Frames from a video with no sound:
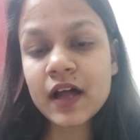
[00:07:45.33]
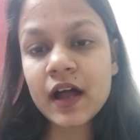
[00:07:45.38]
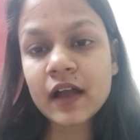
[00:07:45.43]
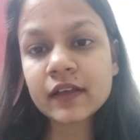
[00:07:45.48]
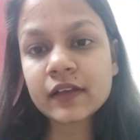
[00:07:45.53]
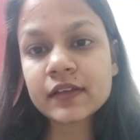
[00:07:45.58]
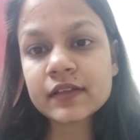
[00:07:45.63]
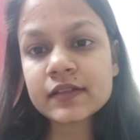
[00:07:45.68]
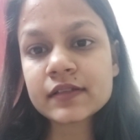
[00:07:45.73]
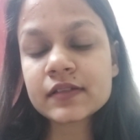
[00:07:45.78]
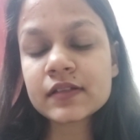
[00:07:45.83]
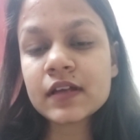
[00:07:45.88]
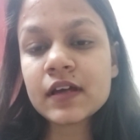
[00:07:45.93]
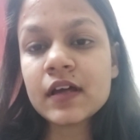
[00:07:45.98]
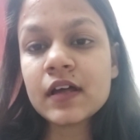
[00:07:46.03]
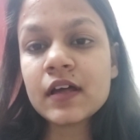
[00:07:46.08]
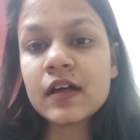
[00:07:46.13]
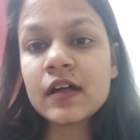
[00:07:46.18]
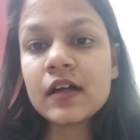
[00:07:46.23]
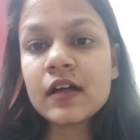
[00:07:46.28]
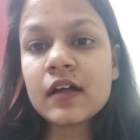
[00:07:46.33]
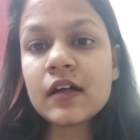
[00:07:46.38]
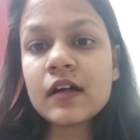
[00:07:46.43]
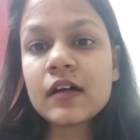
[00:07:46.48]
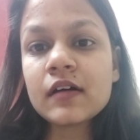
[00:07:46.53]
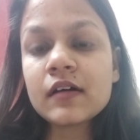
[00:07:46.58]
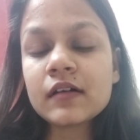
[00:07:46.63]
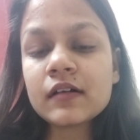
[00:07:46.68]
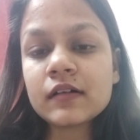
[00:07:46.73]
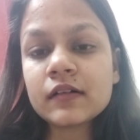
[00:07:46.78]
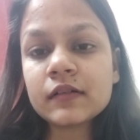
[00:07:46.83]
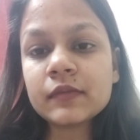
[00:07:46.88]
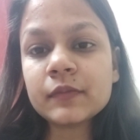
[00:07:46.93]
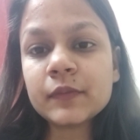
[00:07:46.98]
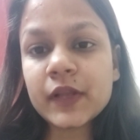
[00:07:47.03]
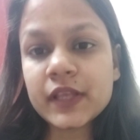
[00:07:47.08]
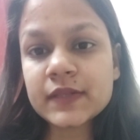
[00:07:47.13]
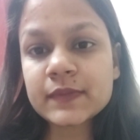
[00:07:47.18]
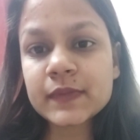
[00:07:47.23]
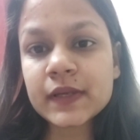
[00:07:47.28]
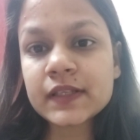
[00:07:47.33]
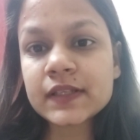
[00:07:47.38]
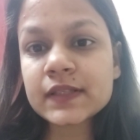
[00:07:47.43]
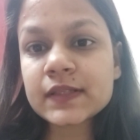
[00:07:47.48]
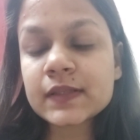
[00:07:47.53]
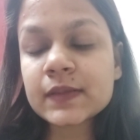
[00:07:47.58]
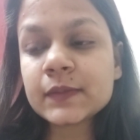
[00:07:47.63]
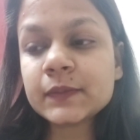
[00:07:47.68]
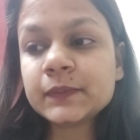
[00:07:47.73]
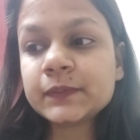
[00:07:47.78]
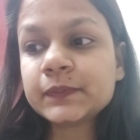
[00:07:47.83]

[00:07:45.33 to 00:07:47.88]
highest placements.